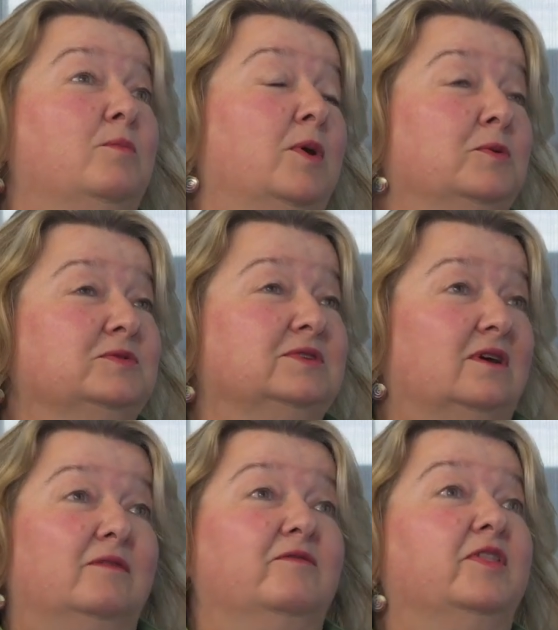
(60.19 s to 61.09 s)
the most
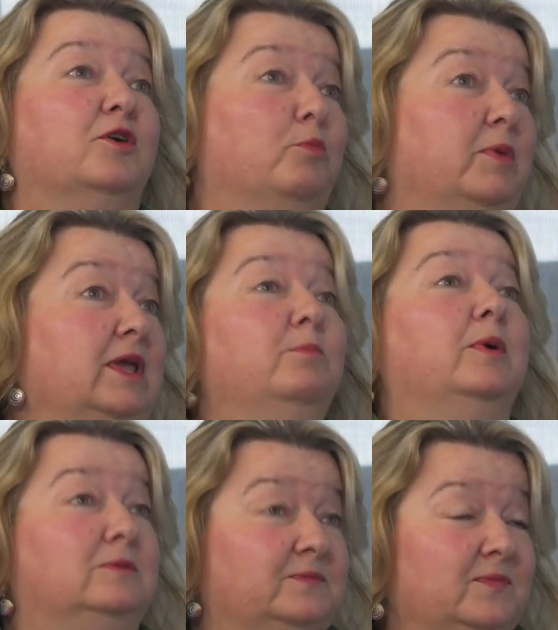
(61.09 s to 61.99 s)
of their
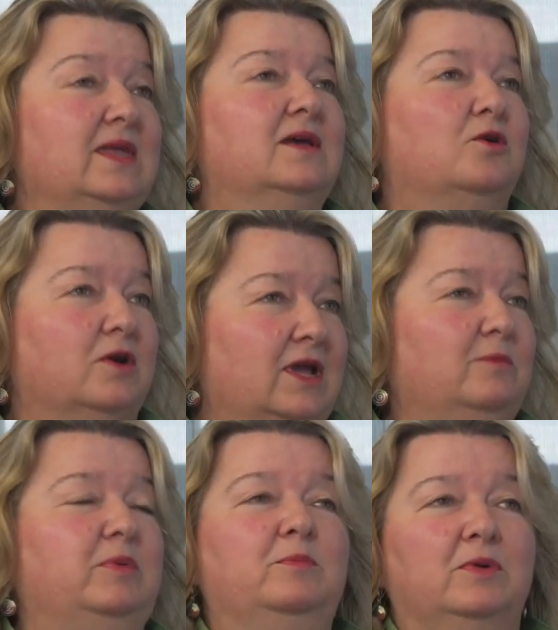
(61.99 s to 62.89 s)
people.
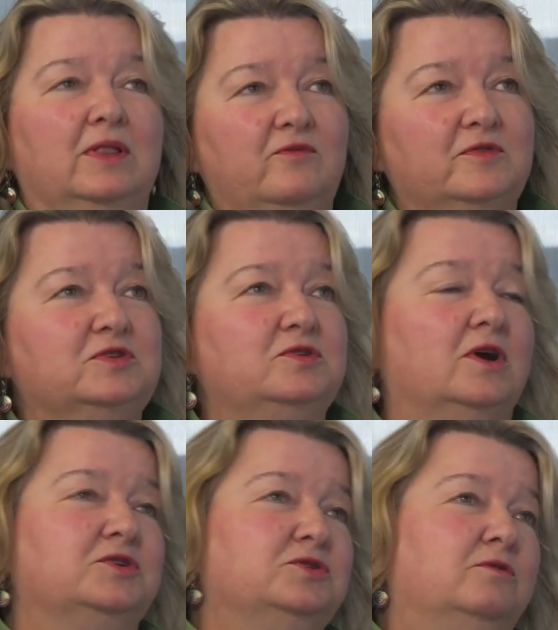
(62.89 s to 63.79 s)
Create people
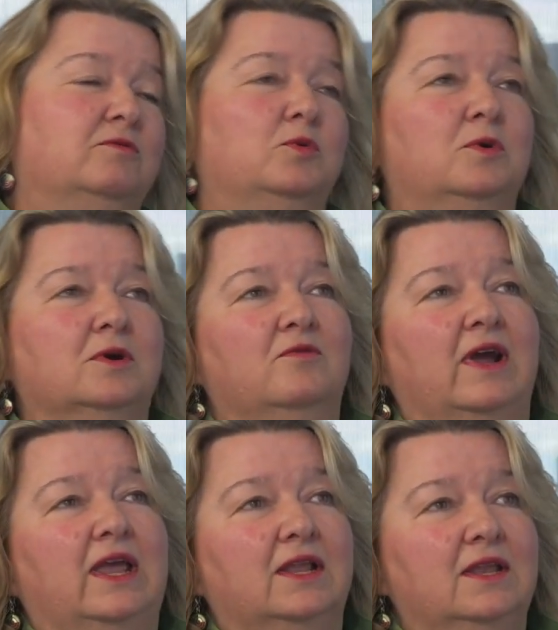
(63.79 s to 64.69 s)
infrastructure, reward
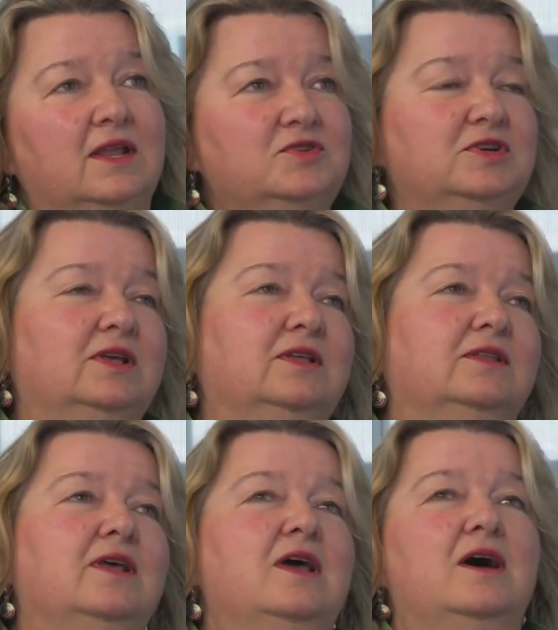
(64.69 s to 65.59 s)

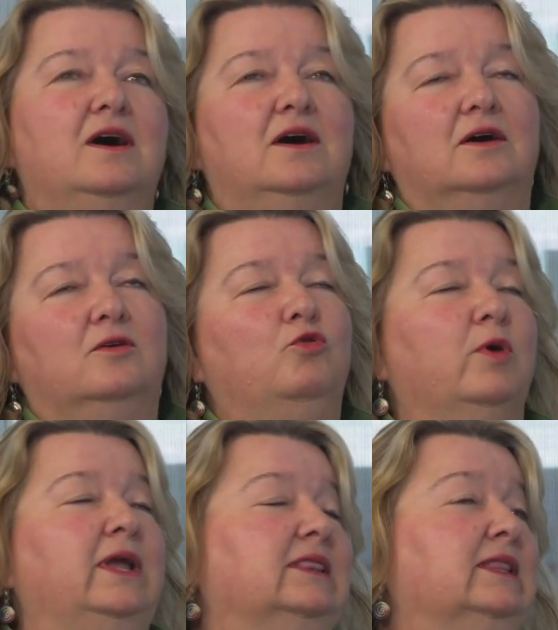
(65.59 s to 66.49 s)
recognition,
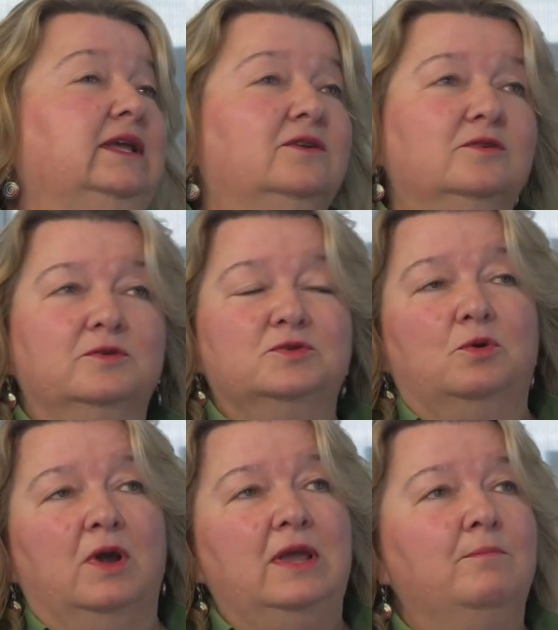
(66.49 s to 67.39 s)
great leaders,
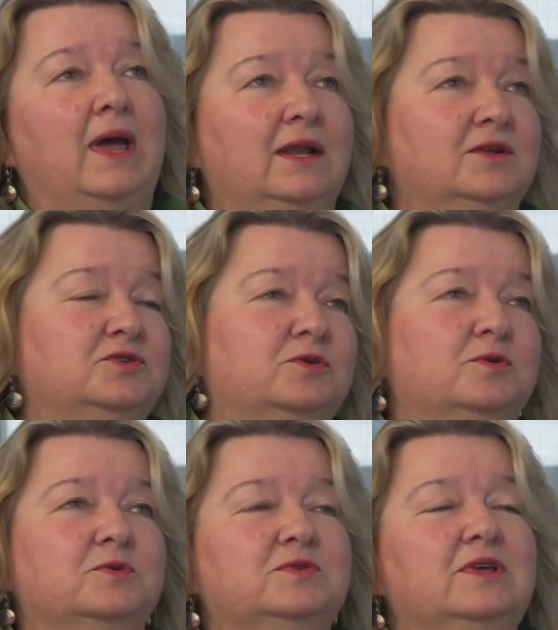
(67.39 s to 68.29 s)
great
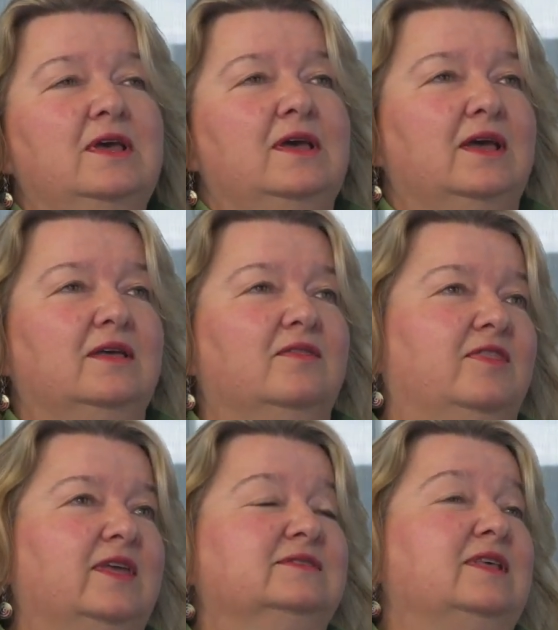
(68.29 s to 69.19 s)
managers, and
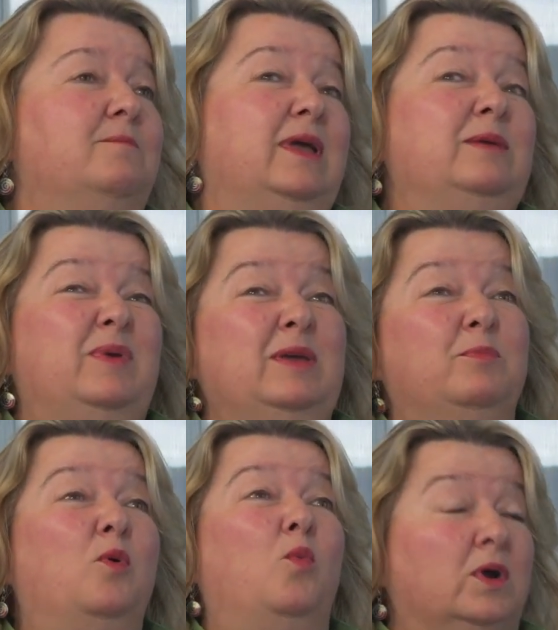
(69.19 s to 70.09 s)
things that make
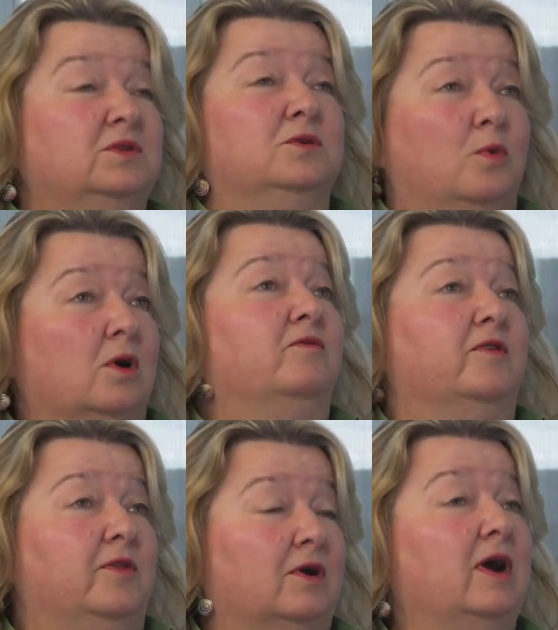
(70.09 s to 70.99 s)
people want to work
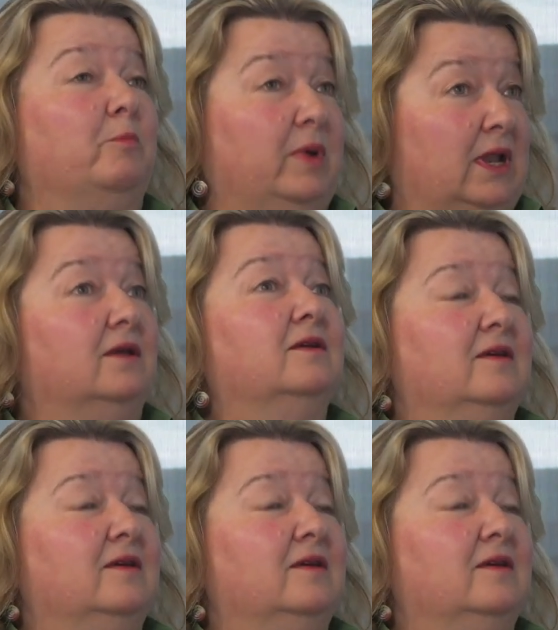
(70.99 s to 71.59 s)
for their company.